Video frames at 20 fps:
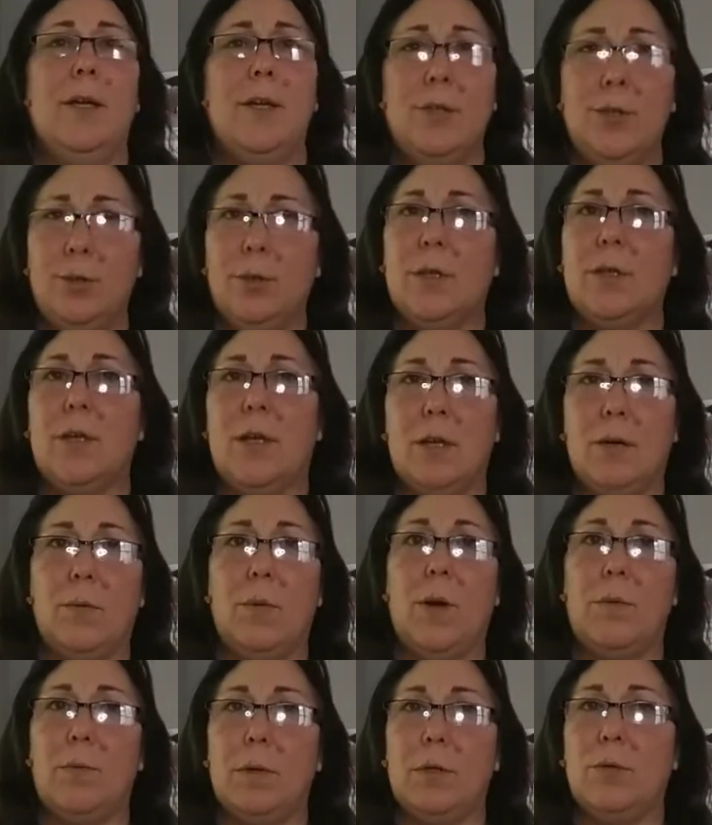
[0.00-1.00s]
You can get
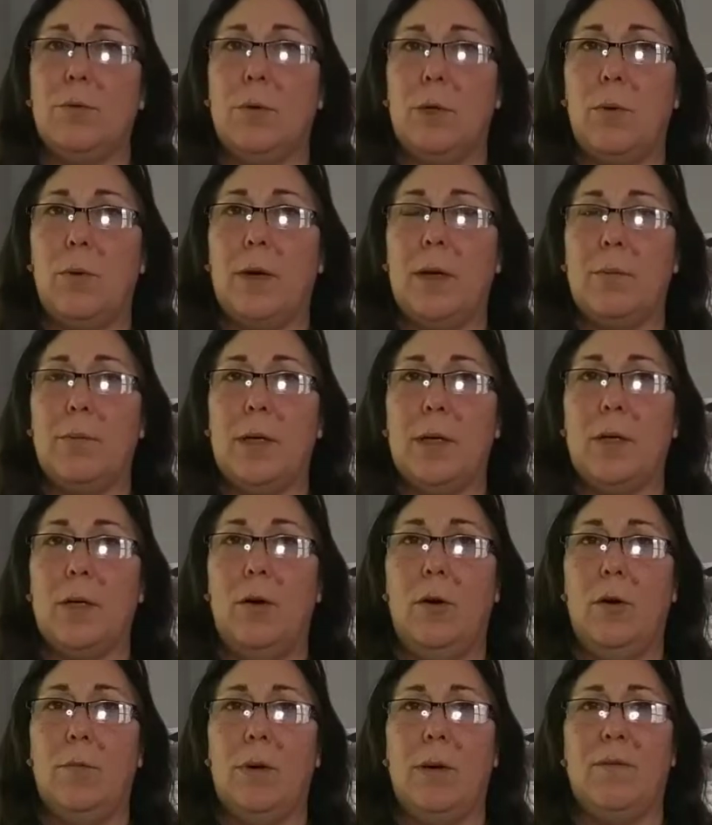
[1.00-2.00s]
away with doing quite a bit at
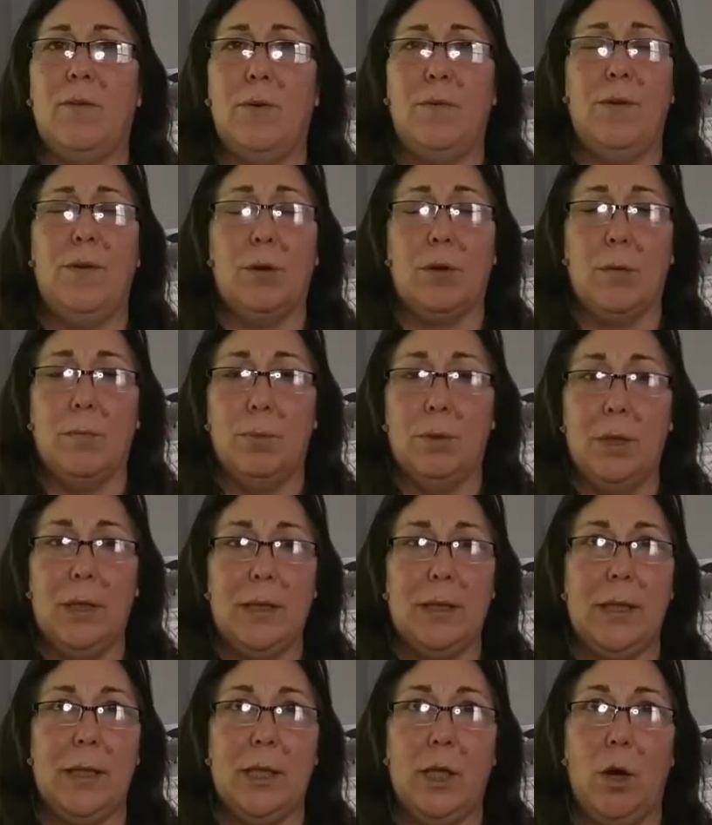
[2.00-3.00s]
home, but if you feel
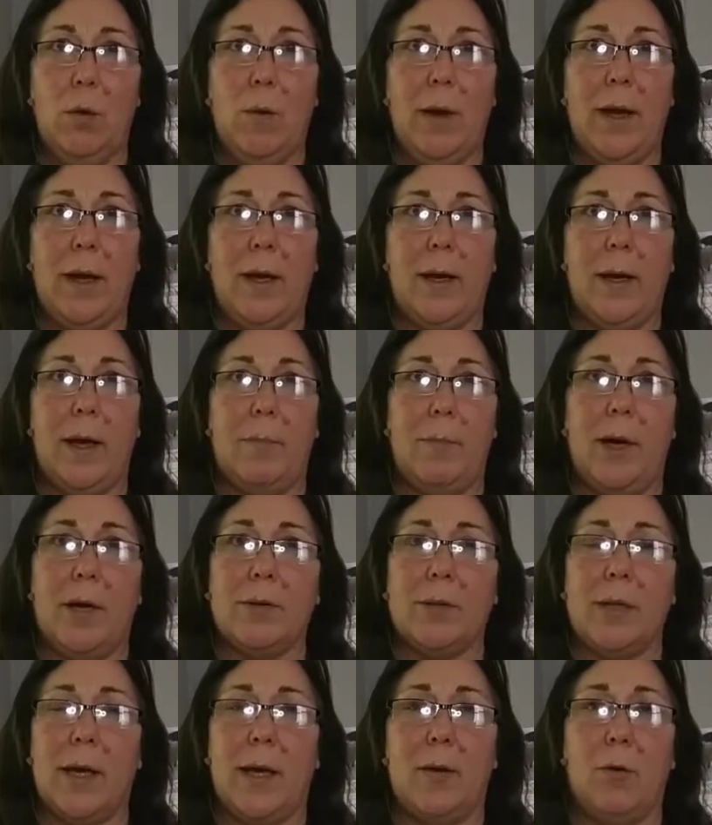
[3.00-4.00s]
completely no way
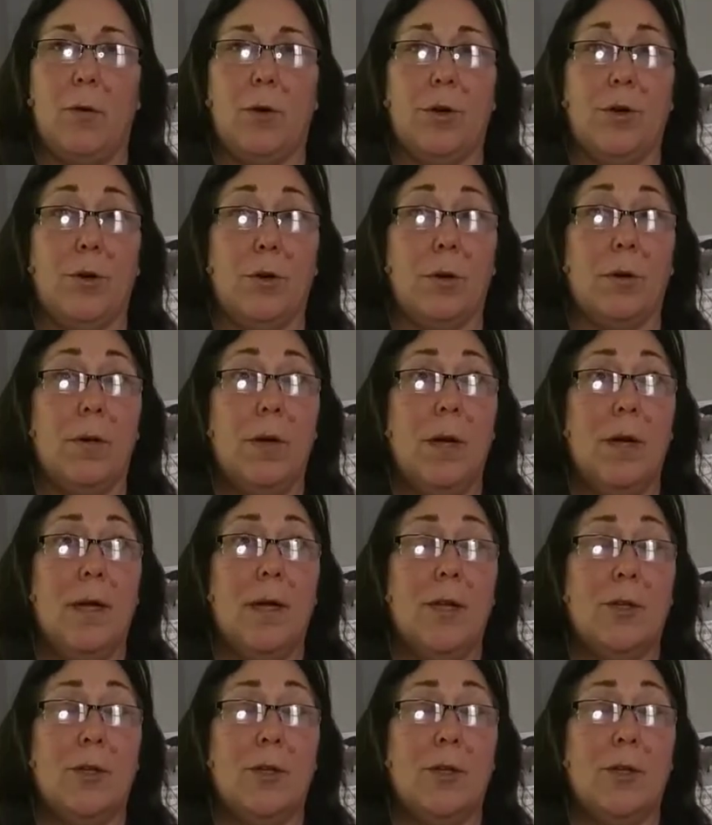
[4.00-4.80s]
about that, or your